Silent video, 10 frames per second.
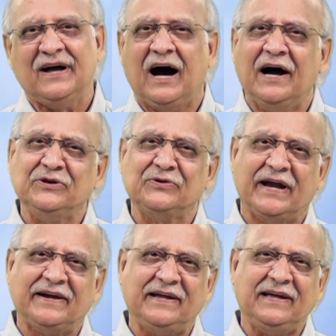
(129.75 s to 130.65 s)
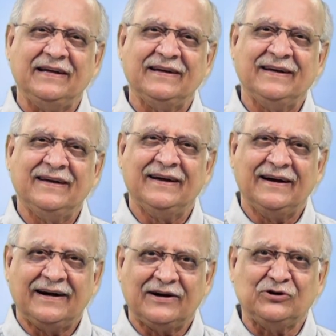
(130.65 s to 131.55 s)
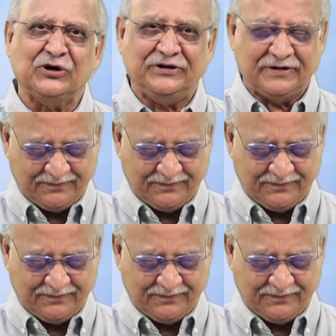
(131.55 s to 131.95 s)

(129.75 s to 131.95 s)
Are you ready? Good.